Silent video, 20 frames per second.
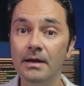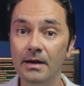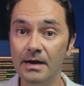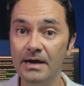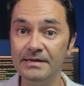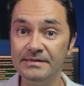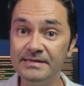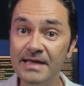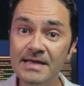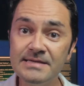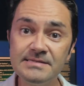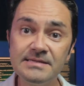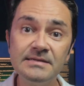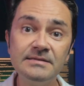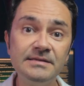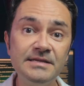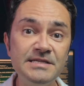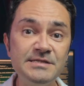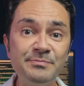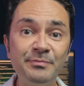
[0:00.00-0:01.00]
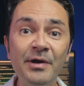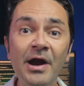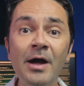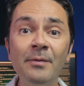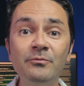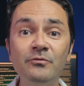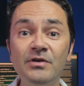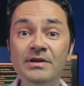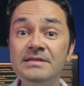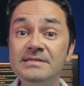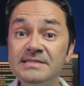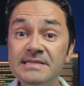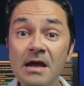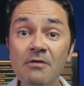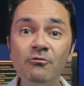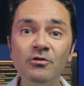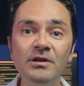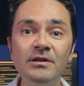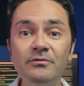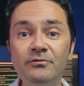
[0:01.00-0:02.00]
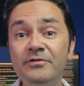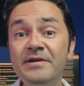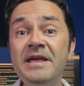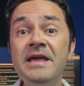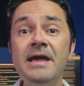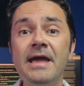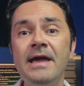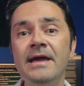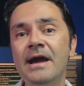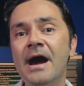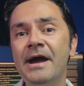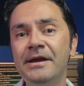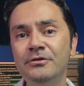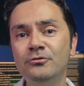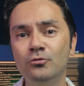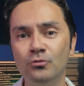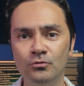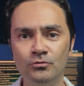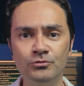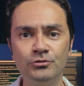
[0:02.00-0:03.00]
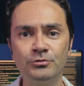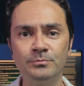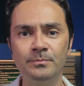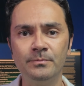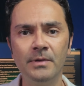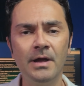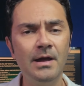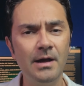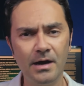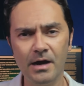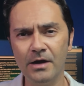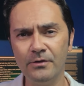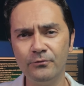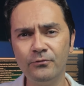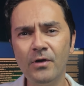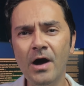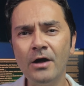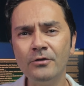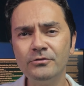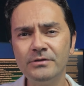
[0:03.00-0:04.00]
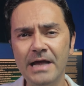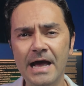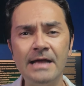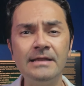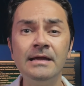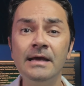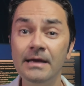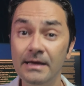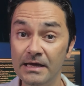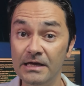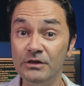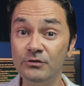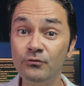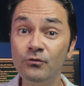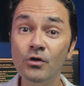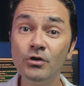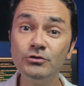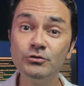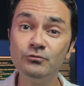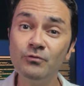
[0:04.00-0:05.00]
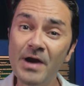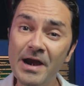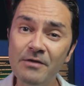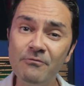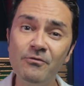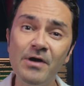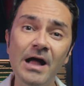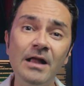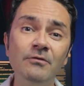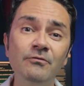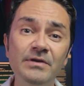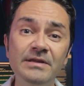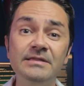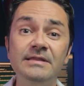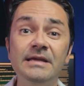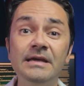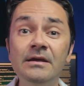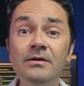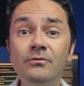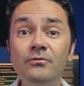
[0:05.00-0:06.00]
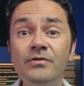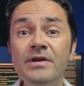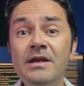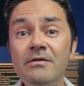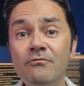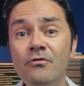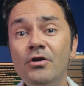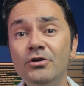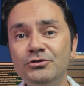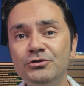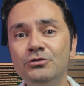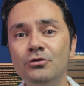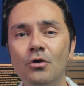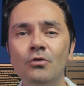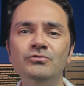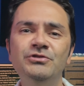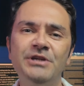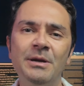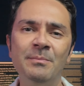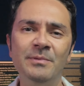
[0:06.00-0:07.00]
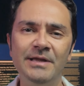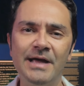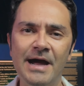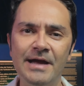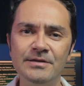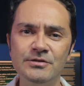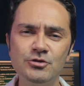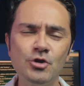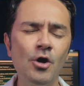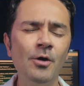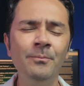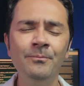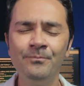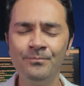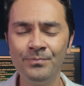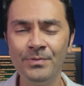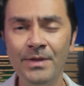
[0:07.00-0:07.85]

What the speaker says: I tested this prompt with several free AI tools. I found that it works very well with the free version of Gemini. So